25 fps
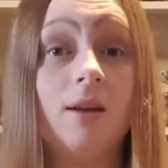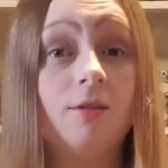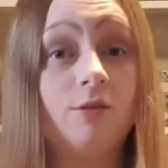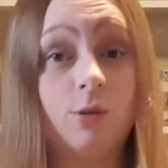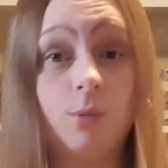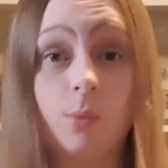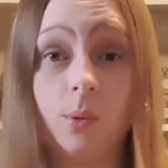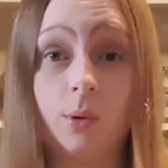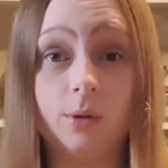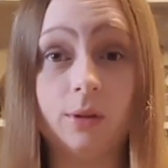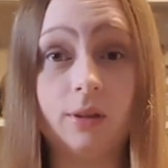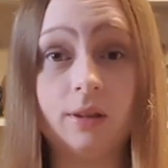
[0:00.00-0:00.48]
if
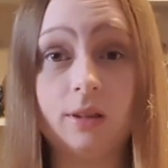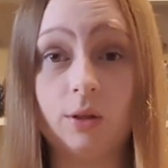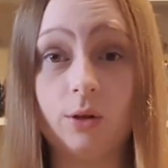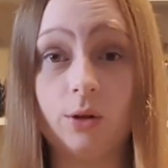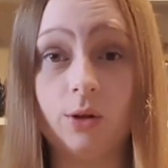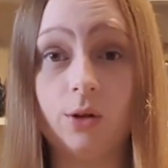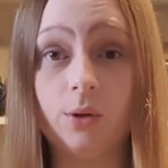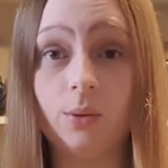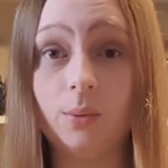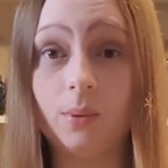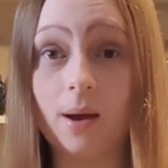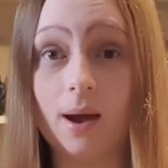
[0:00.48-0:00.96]
you want
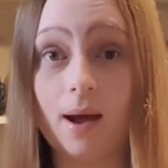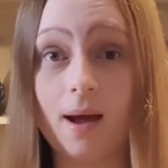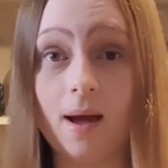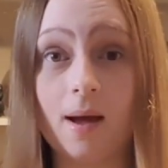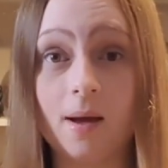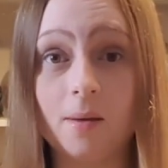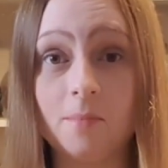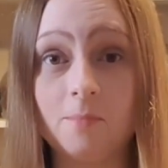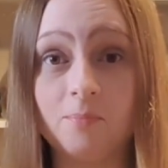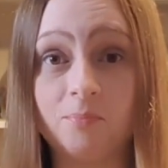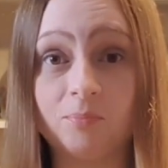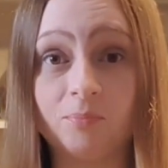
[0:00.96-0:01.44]
to
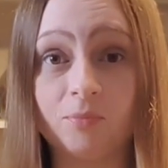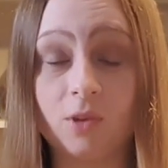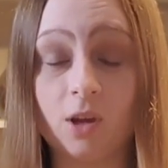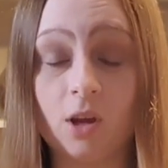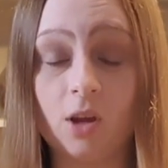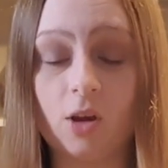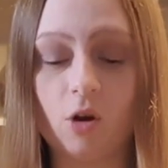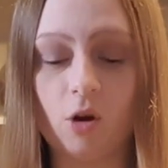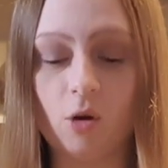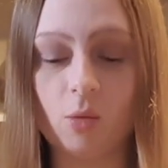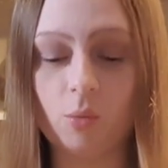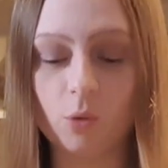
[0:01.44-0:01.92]

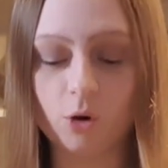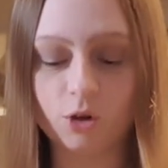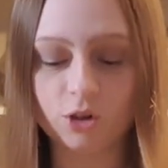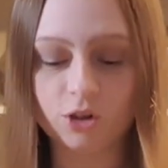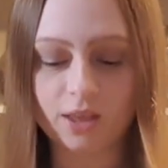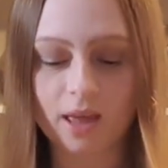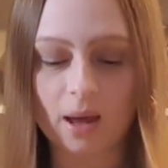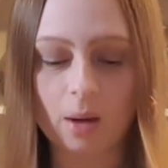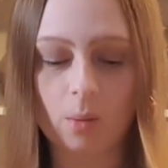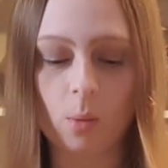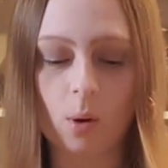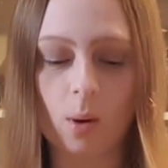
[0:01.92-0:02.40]
go and
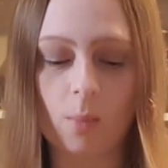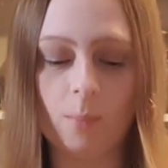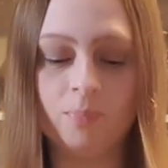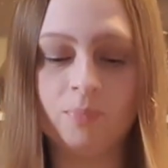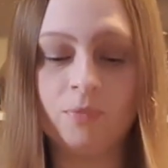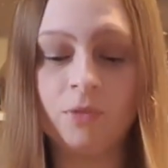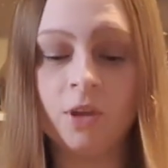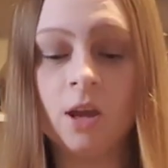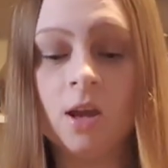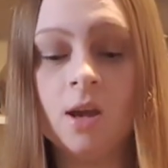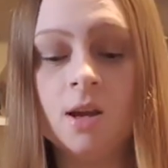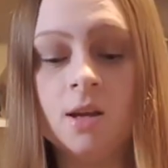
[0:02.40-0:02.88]
watch that
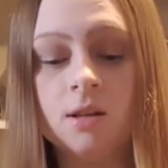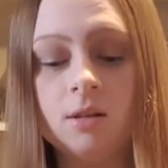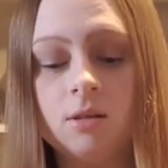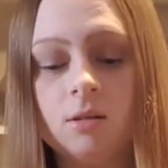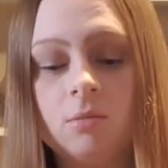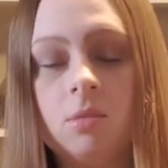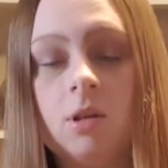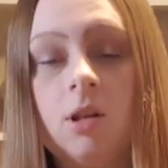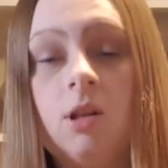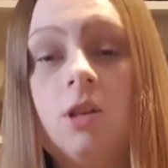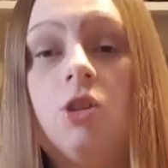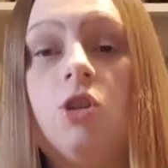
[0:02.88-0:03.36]
one. So
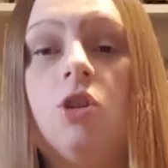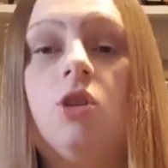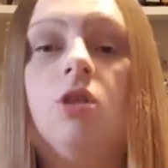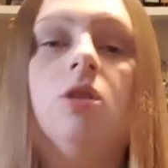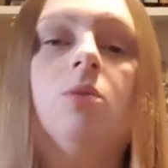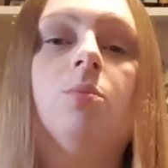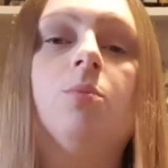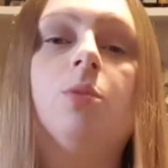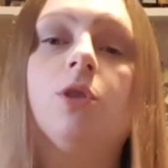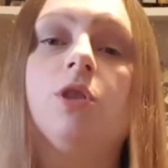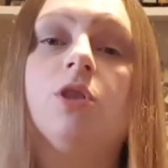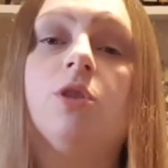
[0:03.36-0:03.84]
I'm going to
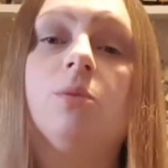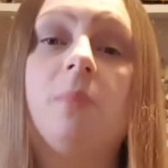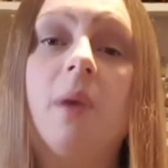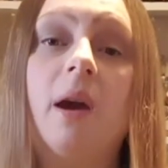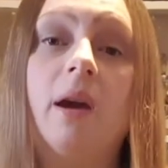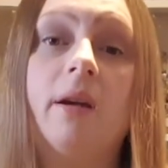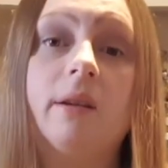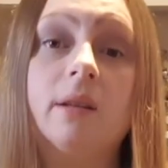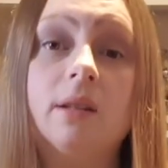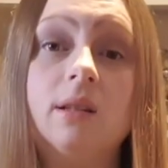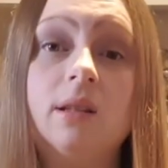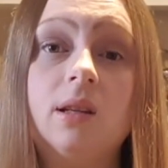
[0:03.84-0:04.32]
choose
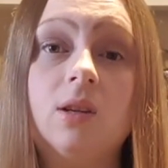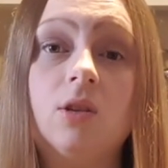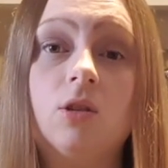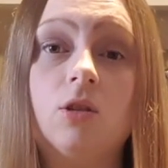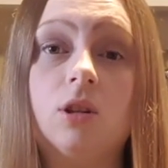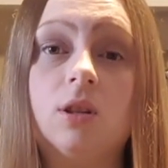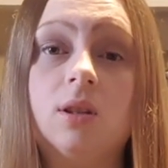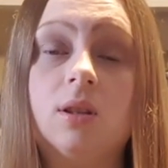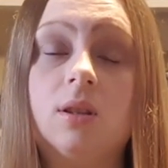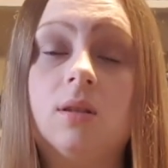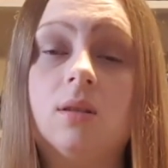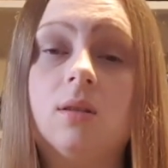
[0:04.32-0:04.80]
prosperity
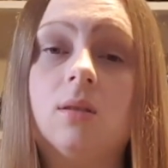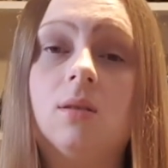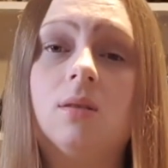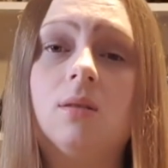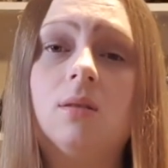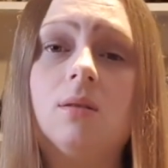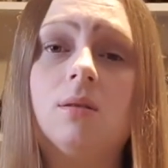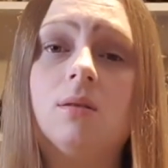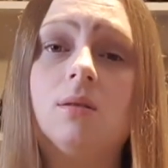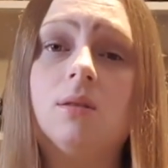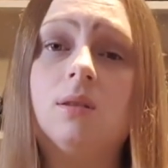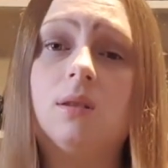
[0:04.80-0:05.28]

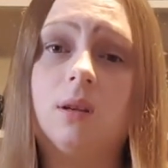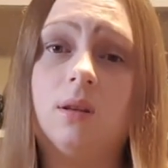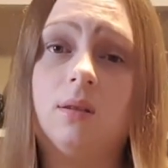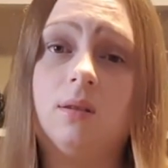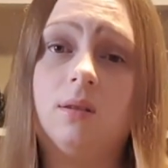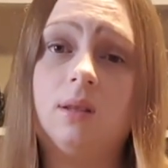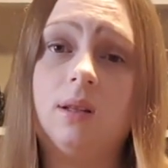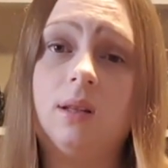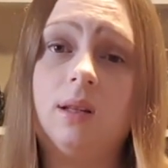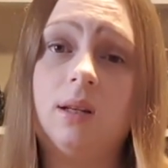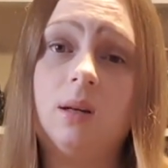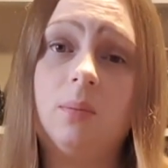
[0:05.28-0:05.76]
crystals,
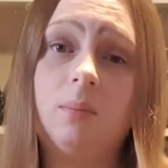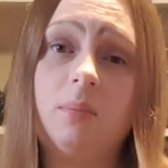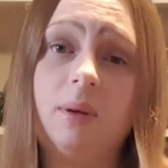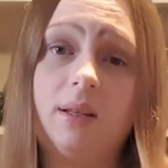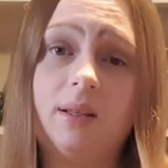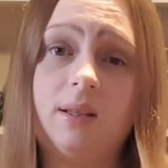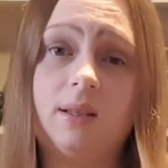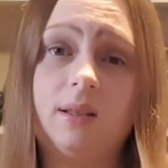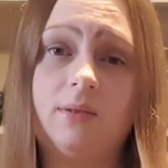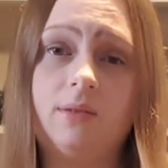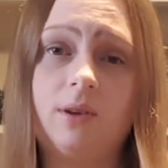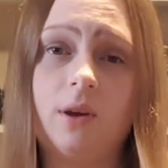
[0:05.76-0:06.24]
those little
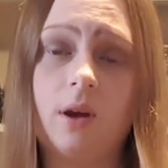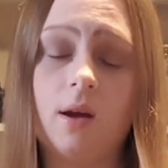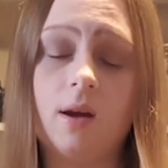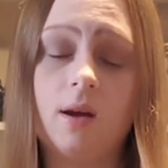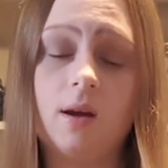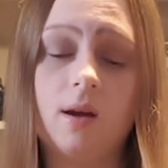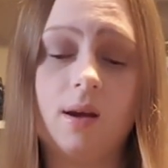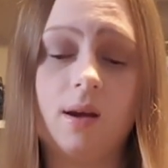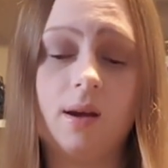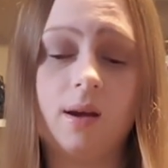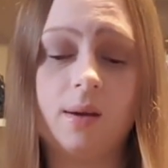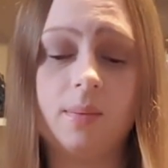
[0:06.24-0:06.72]
bits of
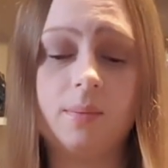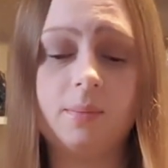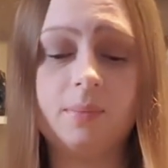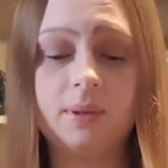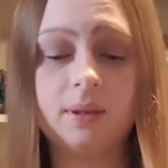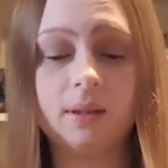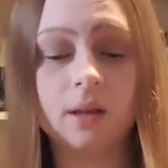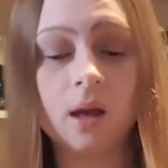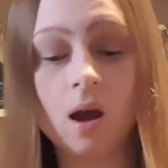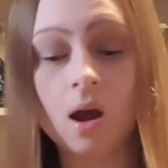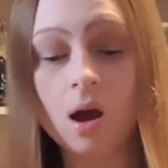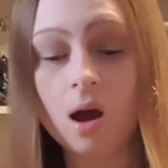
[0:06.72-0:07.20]

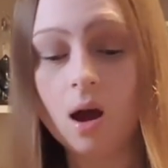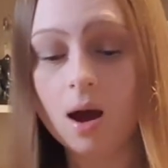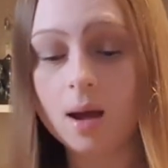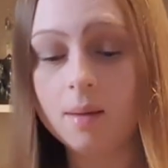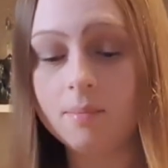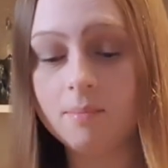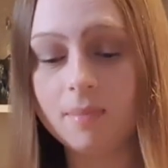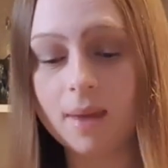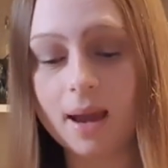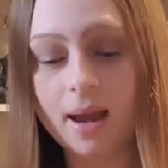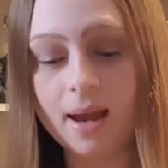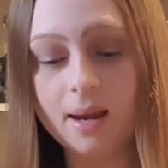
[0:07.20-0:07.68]
herbs. I
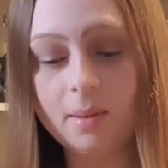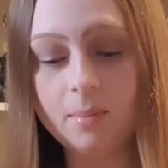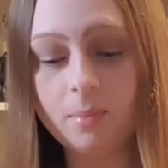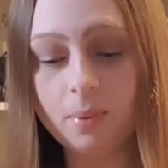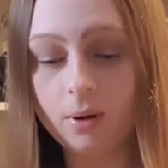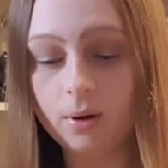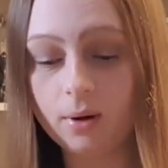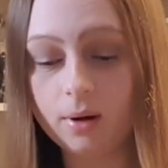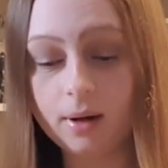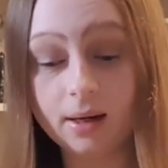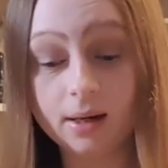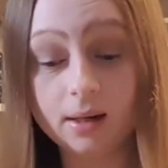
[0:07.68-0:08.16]
may
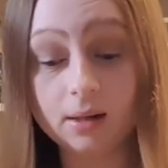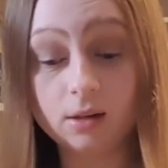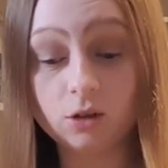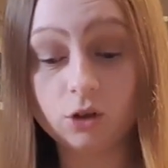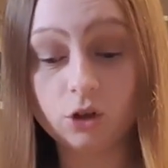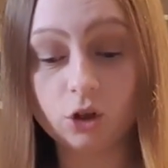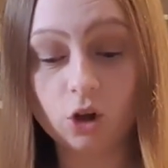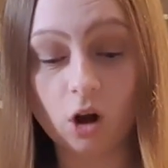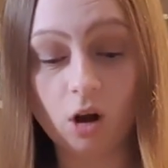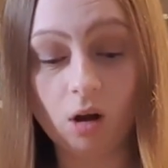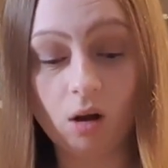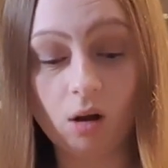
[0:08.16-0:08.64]
put a little
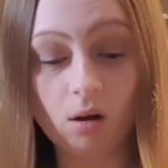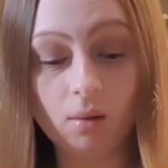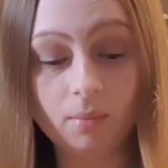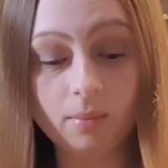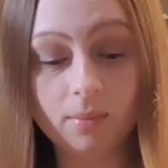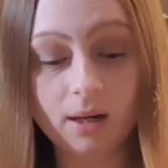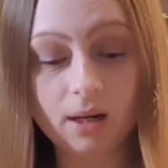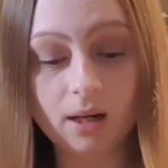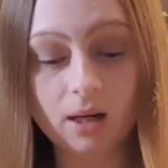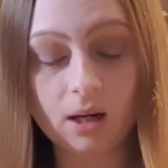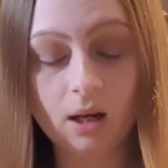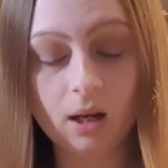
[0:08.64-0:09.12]

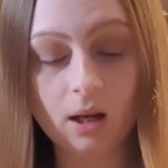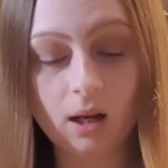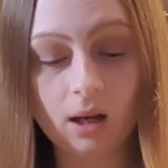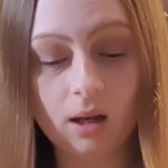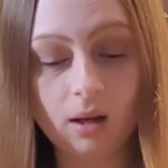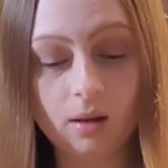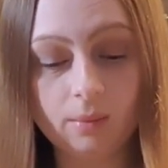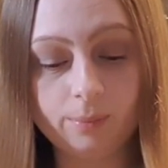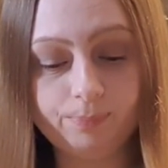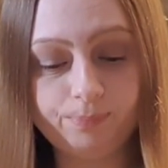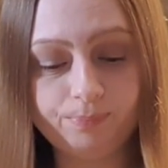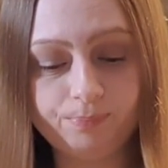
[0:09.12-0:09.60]
charm in
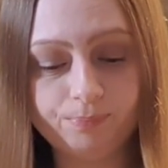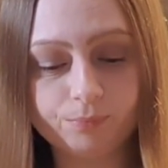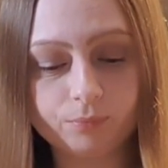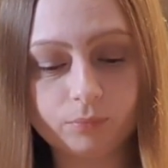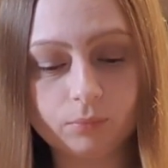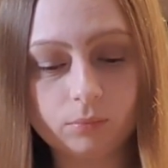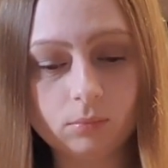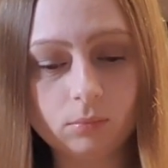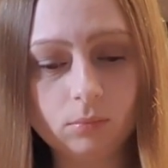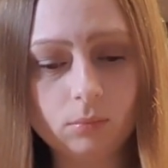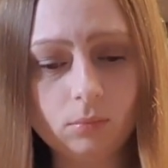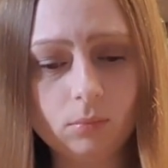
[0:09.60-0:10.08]
here.
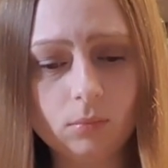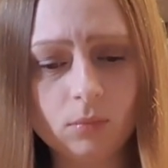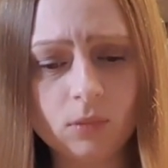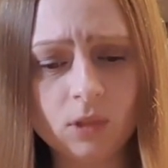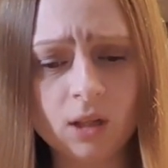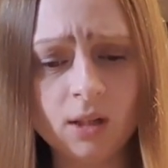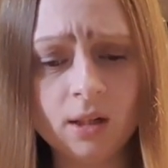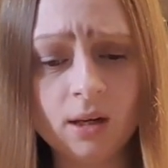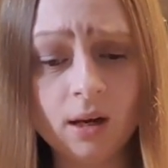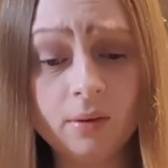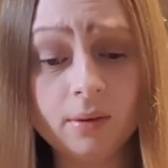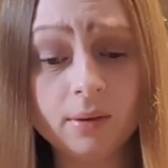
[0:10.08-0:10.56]

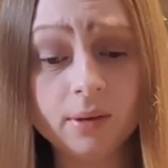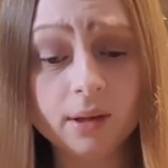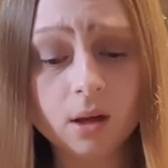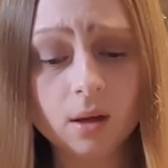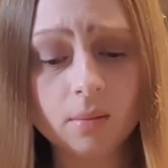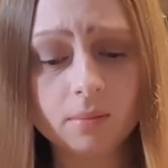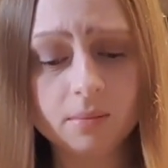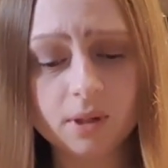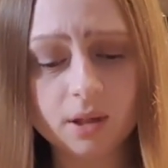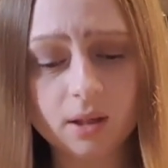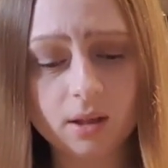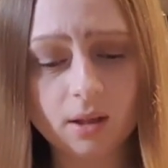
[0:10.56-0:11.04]
Now I
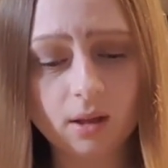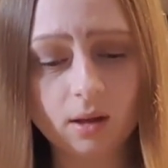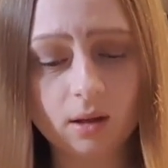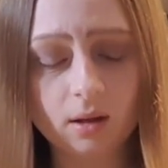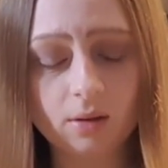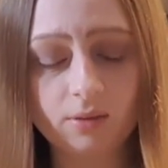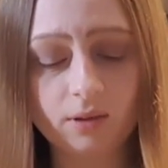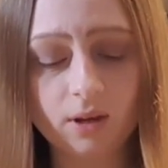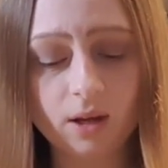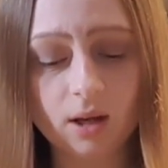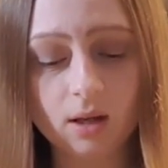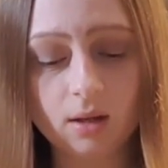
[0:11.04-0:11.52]
come to think
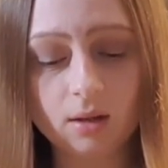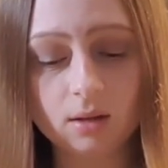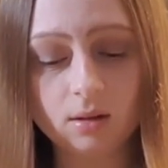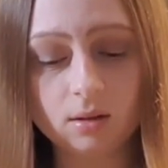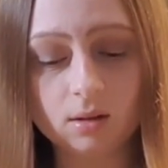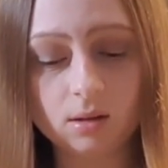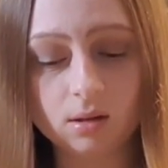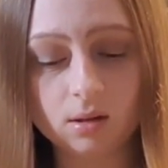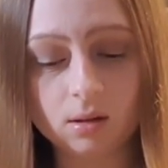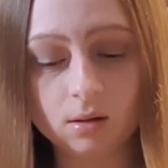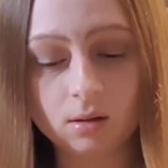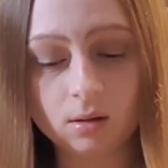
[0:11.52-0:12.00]
of
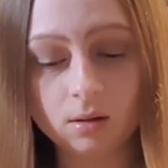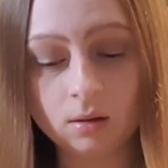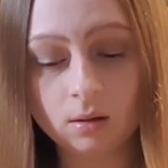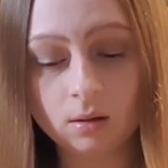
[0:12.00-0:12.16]
it,